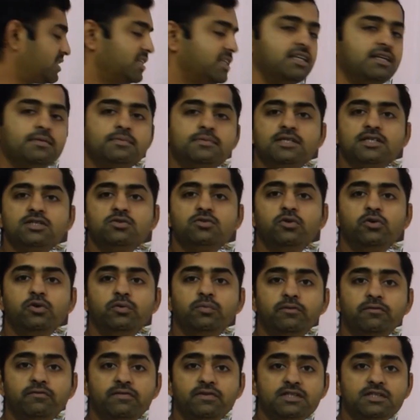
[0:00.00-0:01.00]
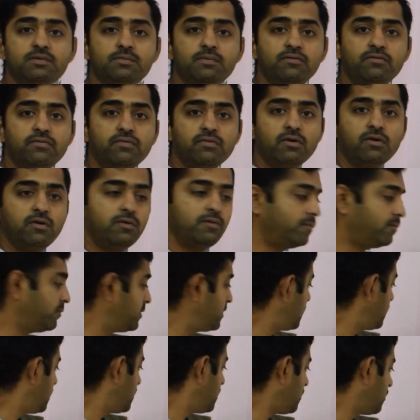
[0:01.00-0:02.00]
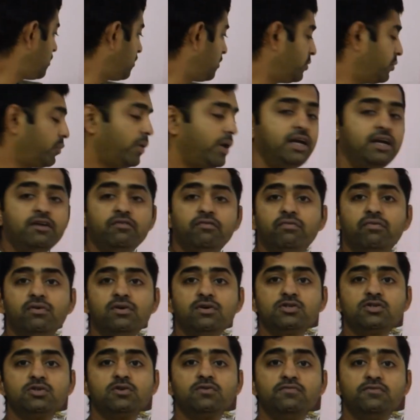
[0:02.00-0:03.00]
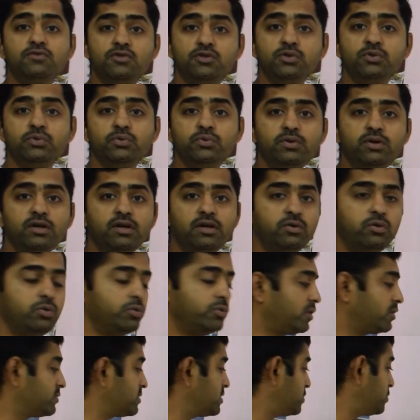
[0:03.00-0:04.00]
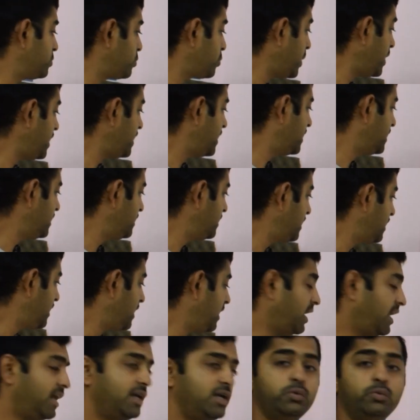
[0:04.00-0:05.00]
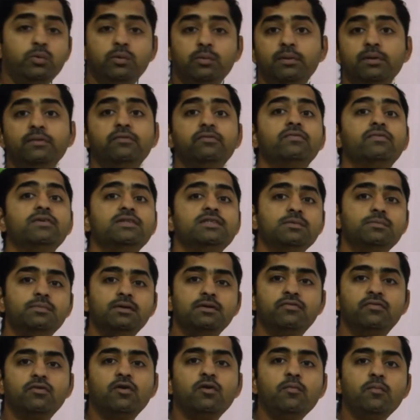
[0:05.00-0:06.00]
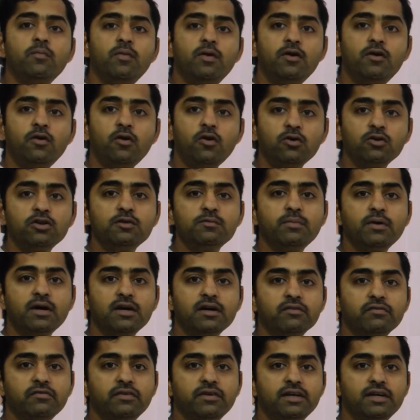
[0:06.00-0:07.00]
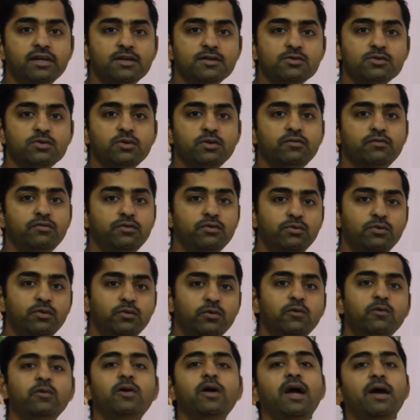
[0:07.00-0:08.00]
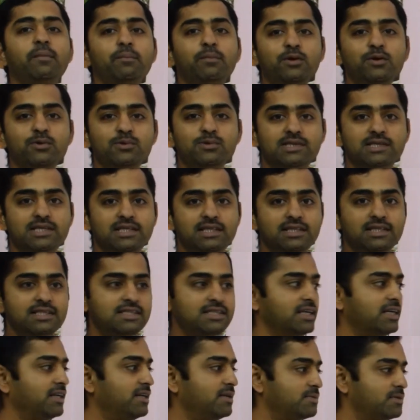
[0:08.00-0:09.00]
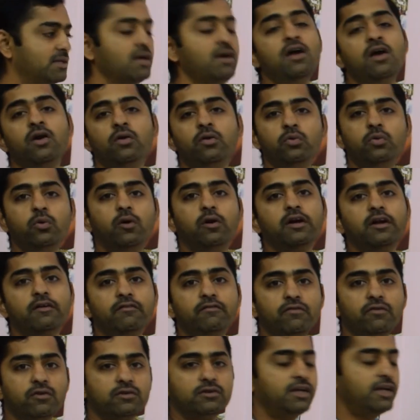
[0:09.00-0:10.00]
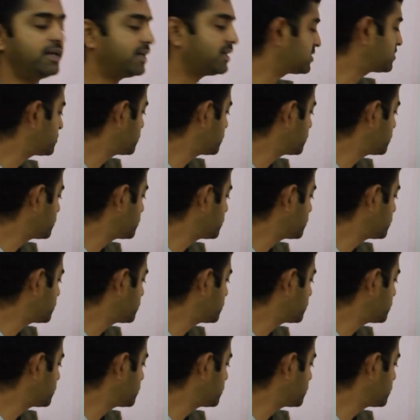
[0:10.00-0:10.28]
eclipse is going to be visible from on 21st of June 2020, and it will be visible from northern part of India. So if you don't happen to see this eclipse, do attempt for the next